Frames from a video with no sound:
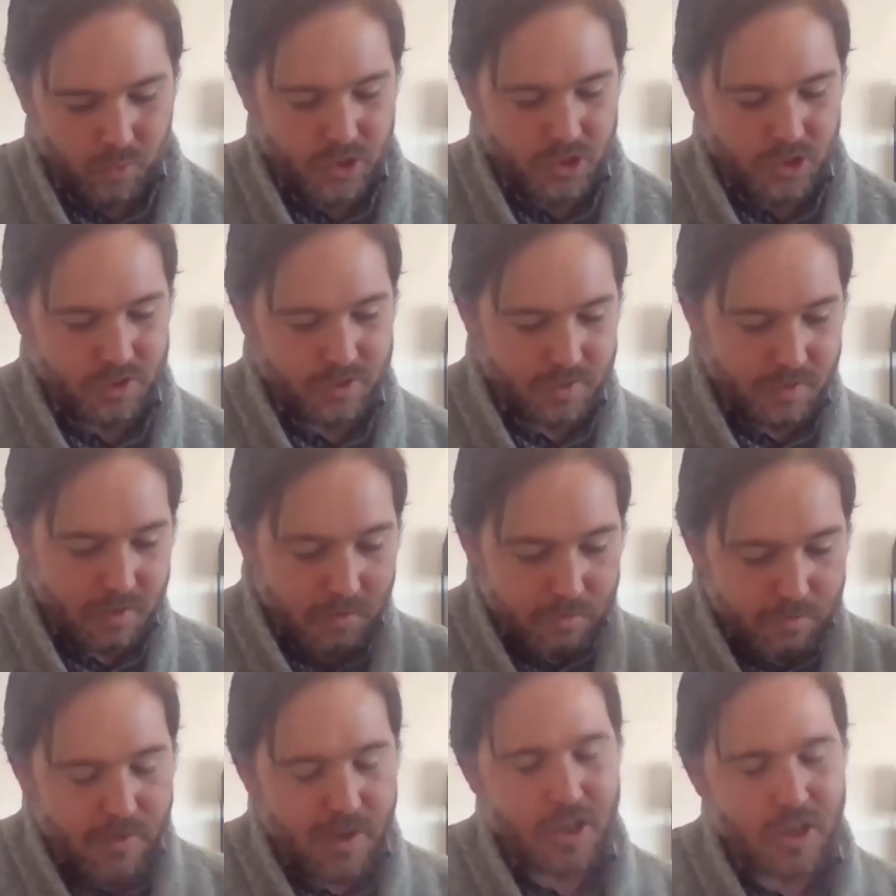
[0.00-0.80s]
which
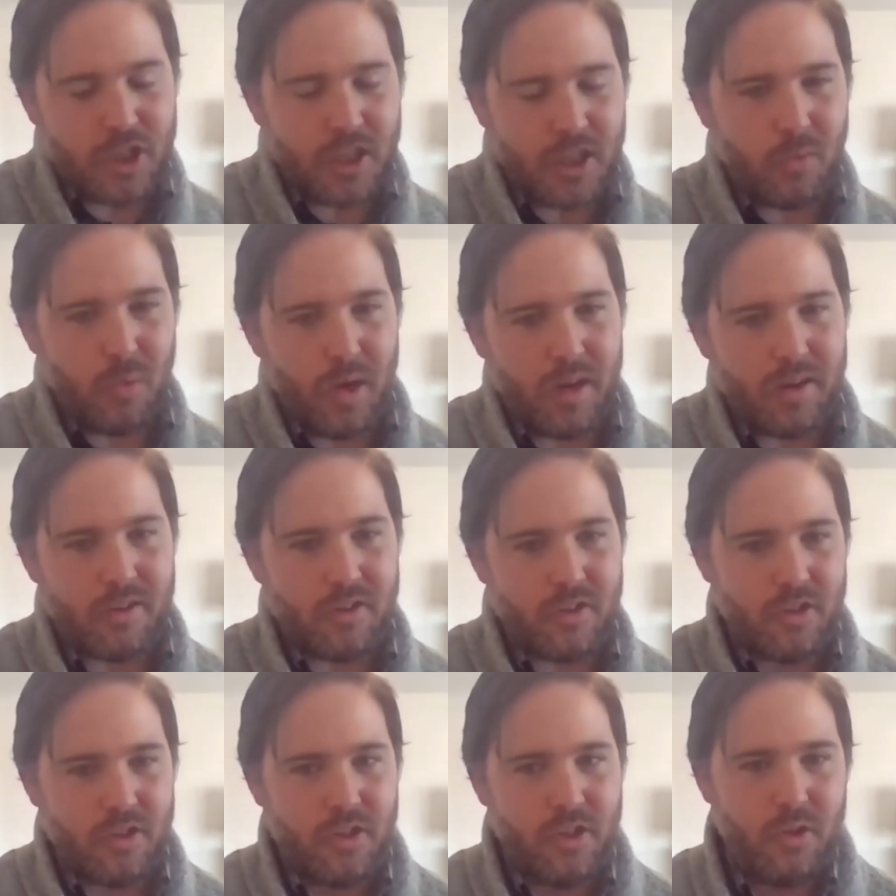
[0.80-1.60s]
eventually
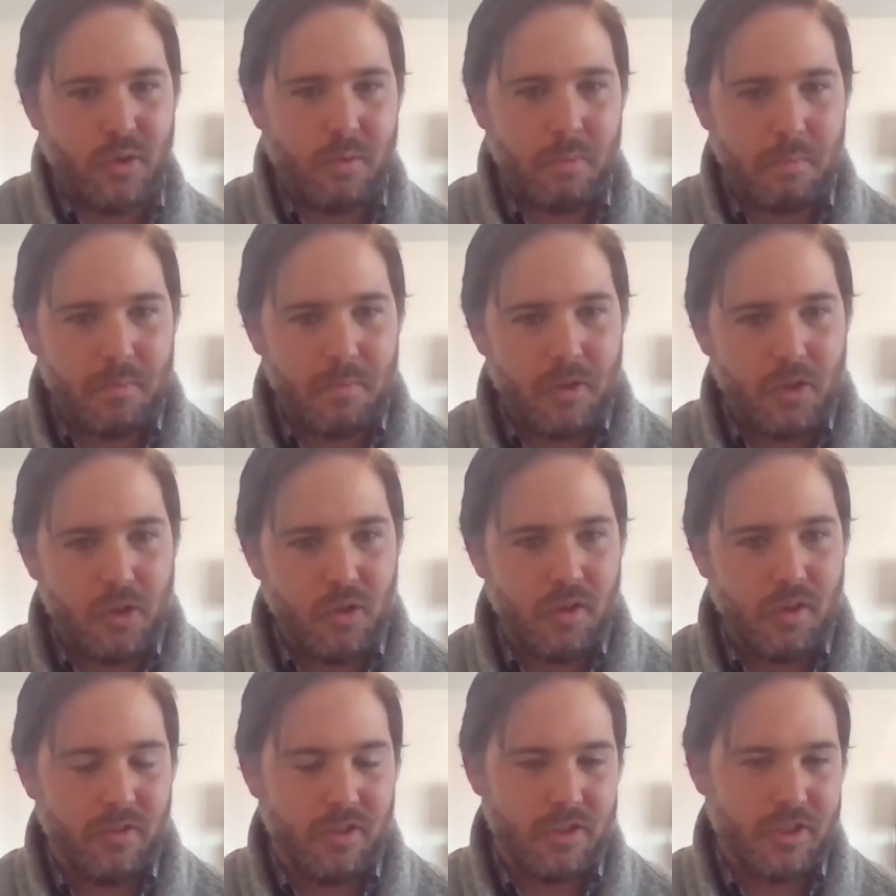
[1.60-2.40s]
went to the
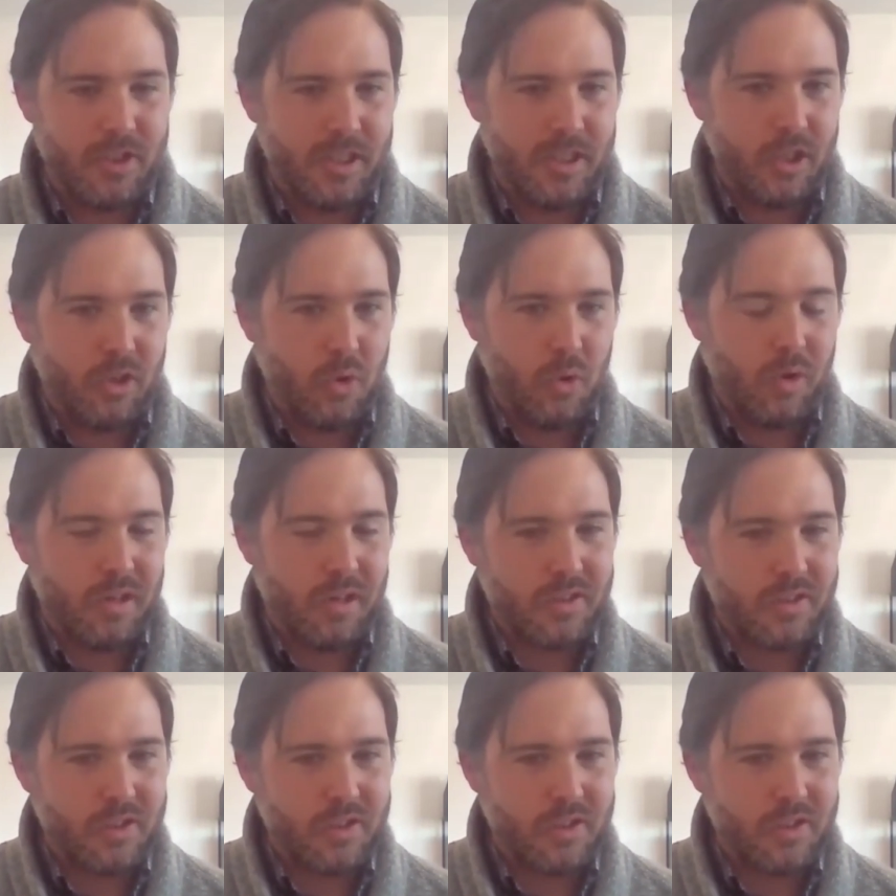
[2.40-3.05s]
university court.